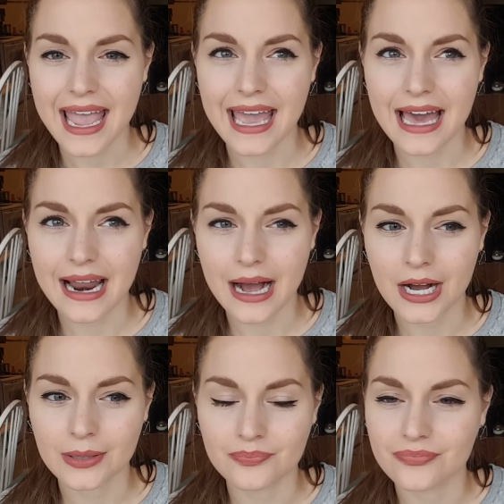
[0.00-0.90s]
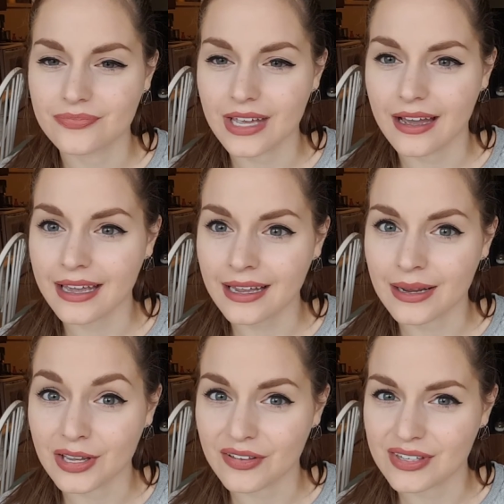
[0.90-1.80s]
And
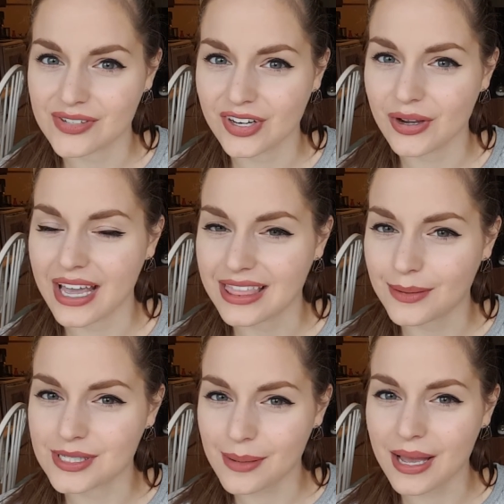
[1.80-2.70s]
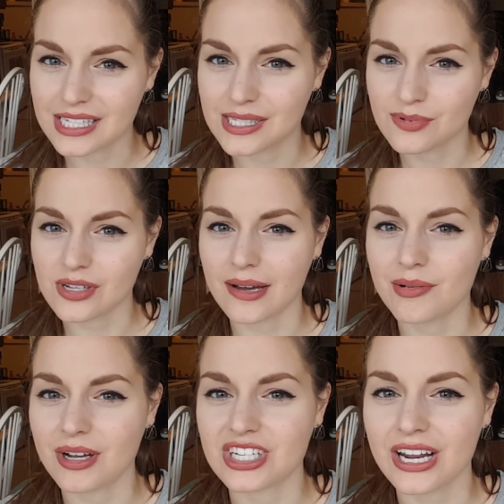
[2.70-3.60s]
again, give this video a thumbs up and subscribe
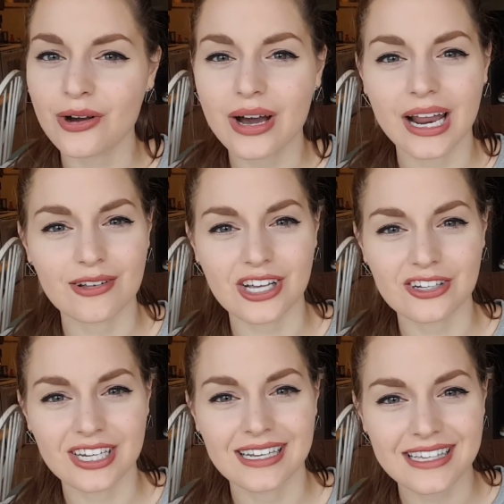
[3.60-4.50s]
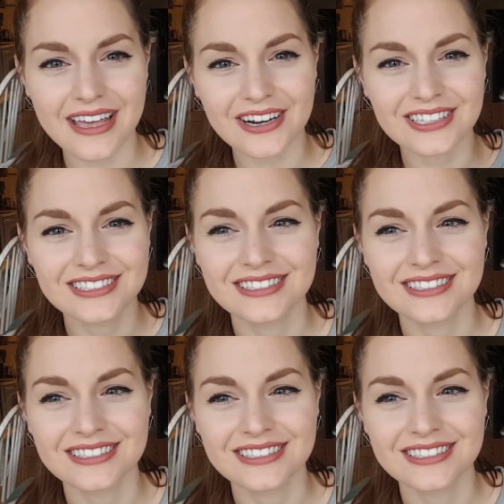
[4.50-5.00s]
to my channel, and I'll talk to you guys later.